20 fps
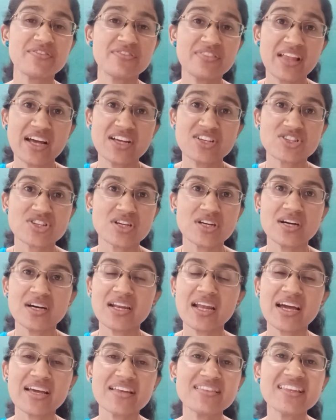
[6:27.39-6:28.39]

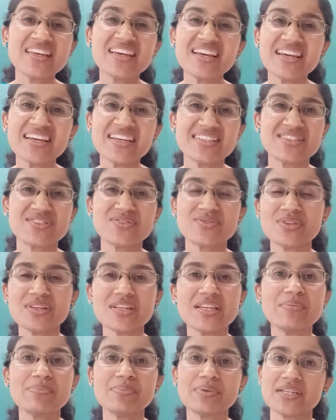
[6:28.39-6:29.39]
flashcard, I think it's
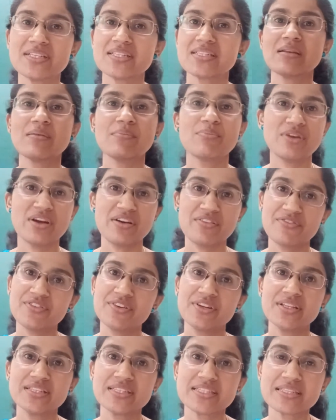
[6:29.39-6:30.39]
really personal
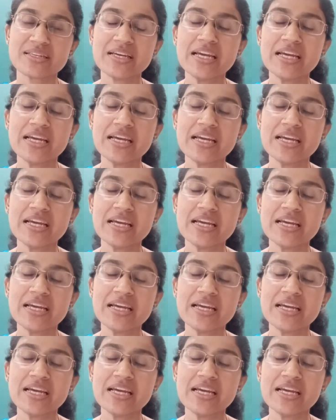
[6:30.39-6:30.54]
preference.